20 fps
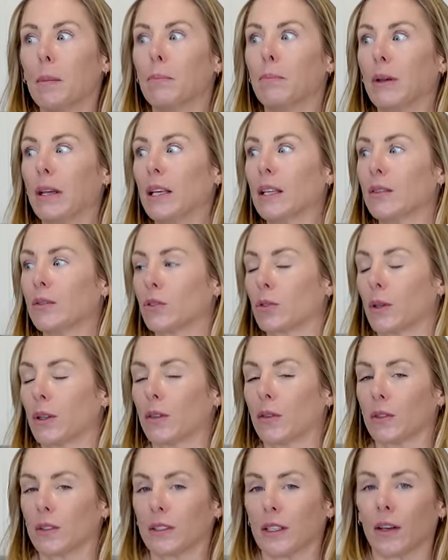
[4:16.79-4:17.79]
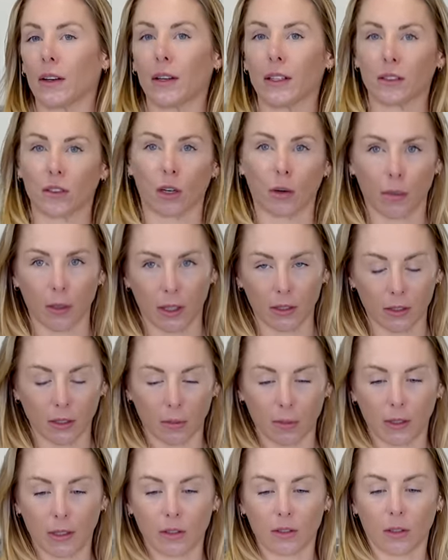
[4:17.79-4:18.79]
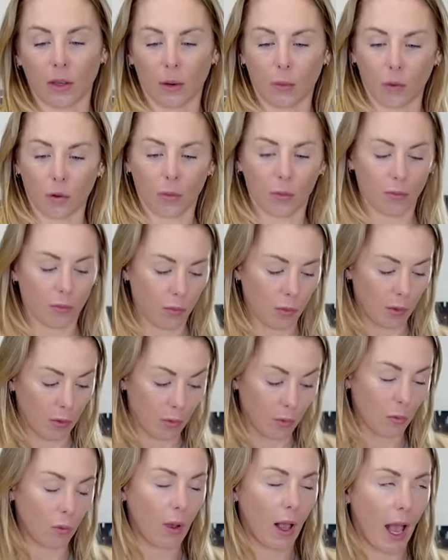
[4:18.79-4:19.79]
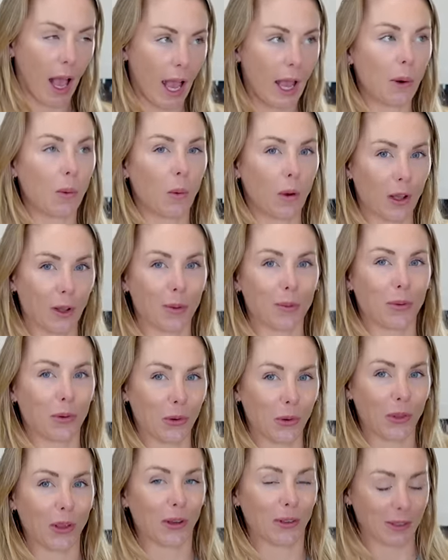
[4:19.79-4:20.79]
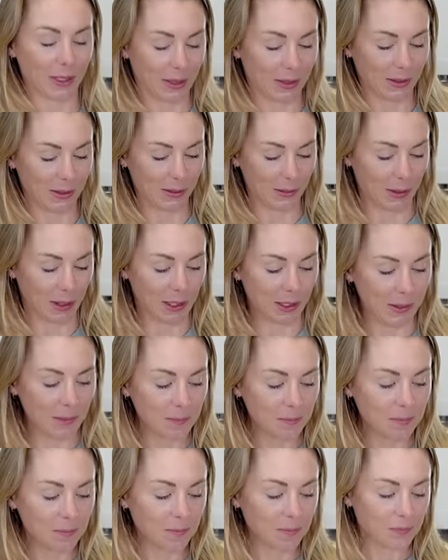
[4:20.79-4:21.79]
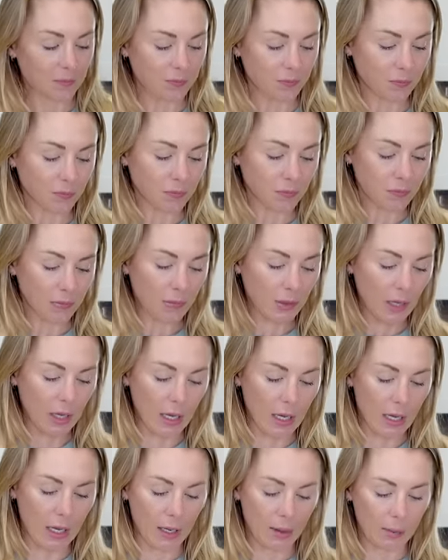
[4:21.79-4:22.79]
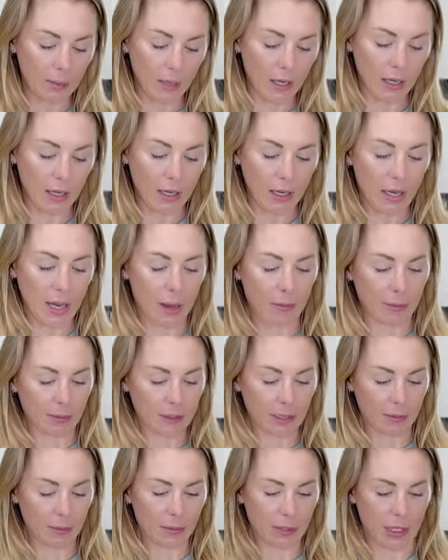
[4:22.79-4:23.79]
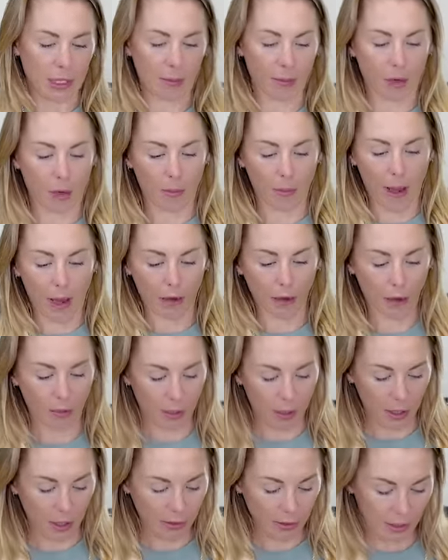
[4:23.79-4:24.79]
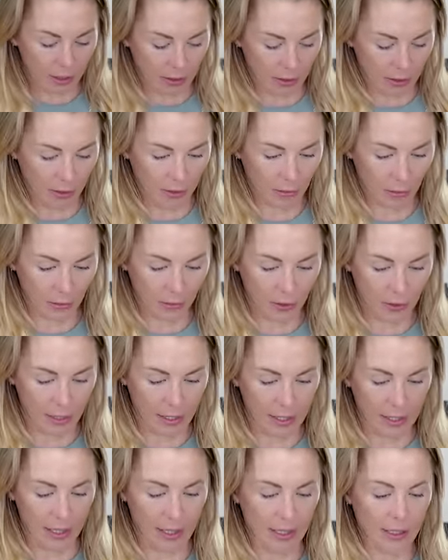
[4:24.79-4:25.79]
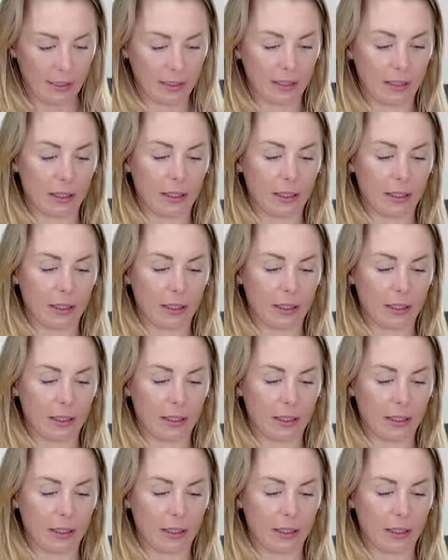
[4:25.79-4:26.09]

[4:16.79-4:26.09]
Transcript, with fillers: bean of choice for the salad is garbanzo beans, so I will, will I will pull those out as well. Um, I picked up some Go Macro bars. I like to have those on hand.